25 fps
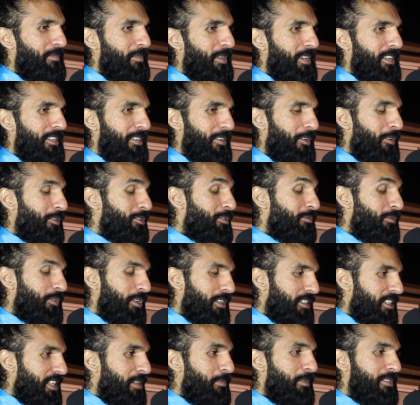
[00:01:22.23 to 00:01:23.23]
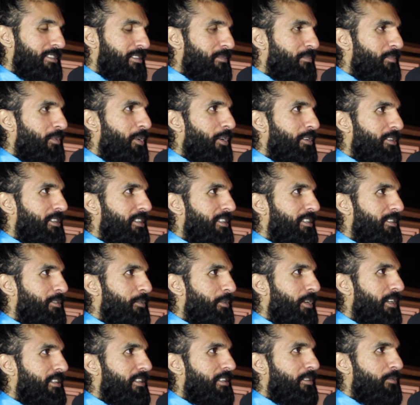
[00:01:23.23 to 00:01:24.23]
and also for the team it's important to
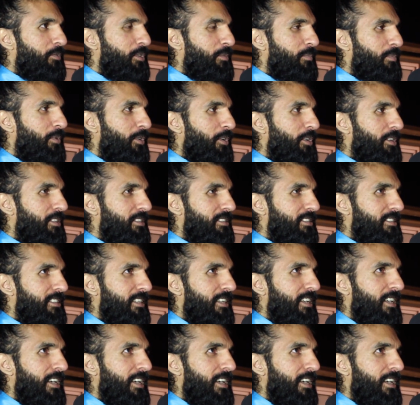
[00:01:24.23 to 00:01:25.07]
get the 3 points.